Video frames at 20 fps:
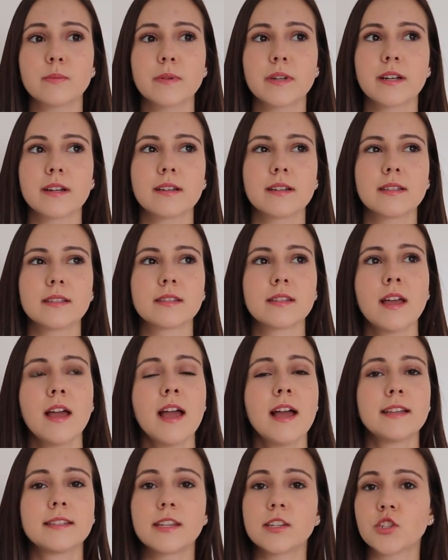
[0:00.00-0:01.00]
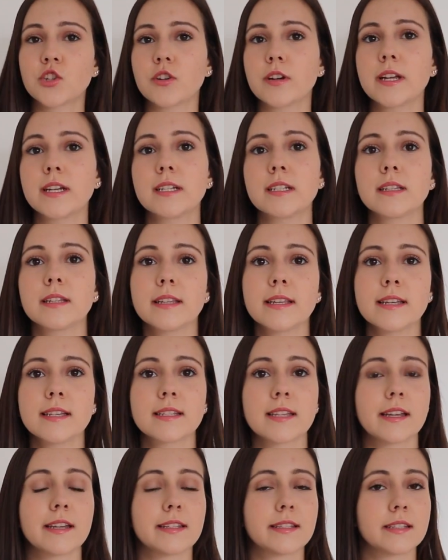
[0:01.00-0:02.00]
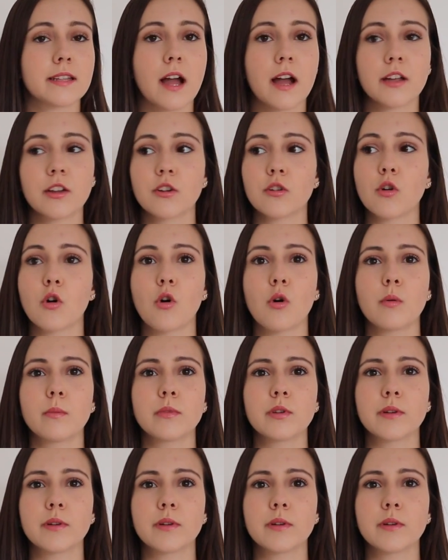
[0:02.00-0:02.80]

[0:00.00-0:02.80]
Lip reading: because since you're in a lease and it's not your home,